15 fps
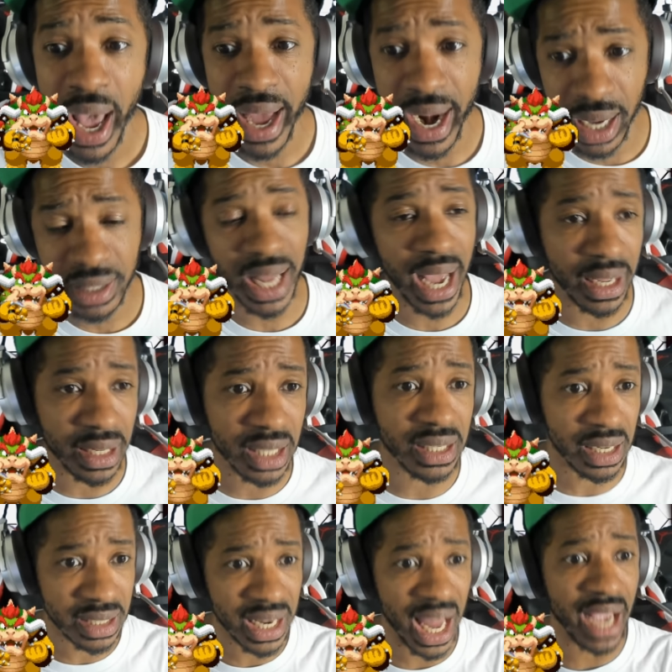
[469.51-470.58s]
And I was like, this
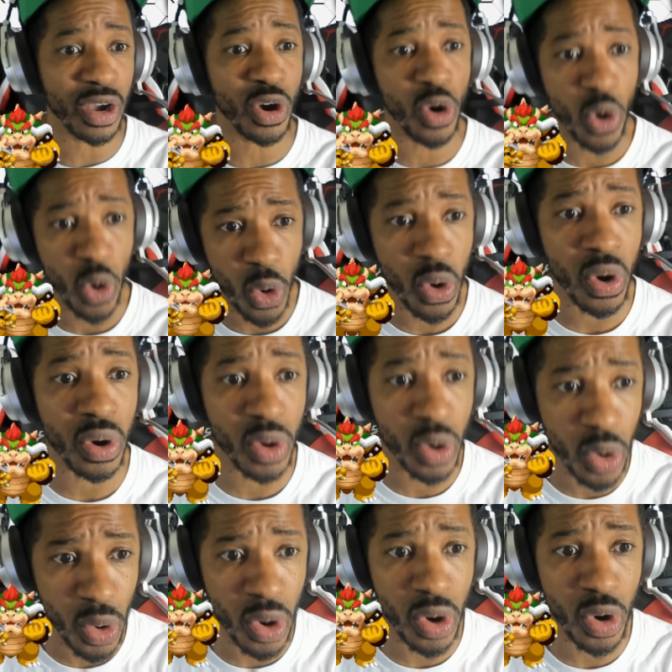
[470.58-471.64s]
is like a cool,
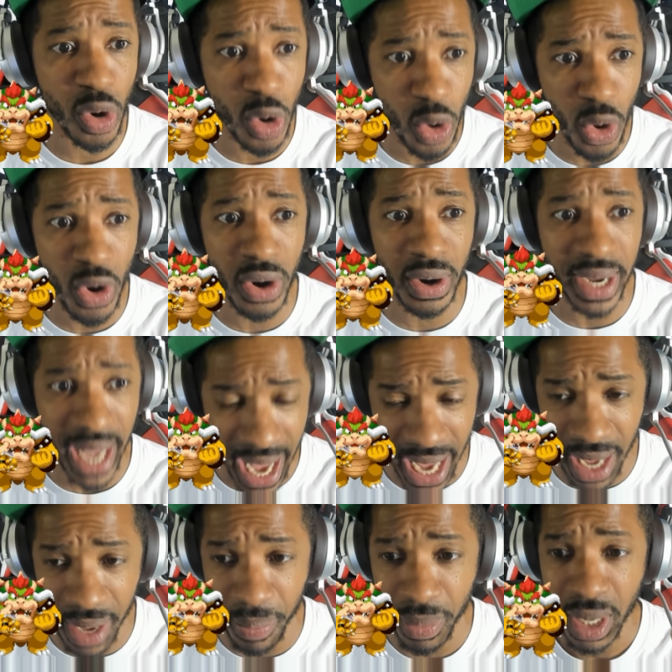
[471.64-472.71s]
cool, cool
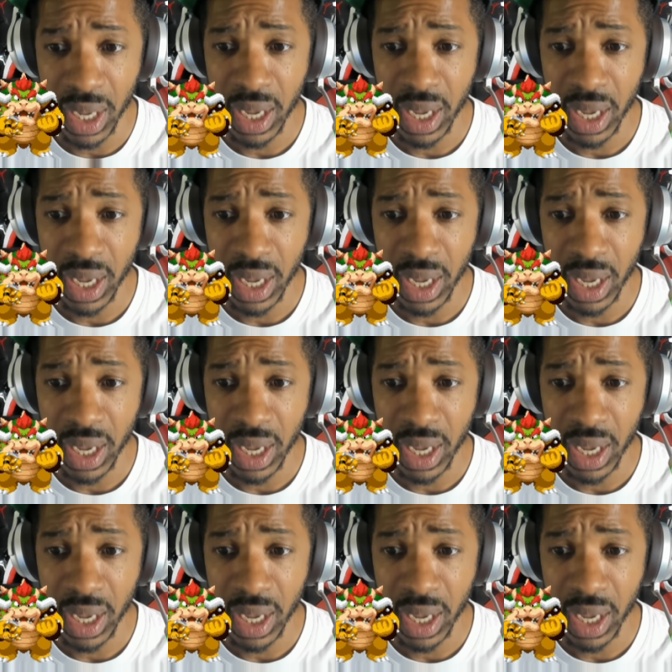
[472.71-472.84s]
game.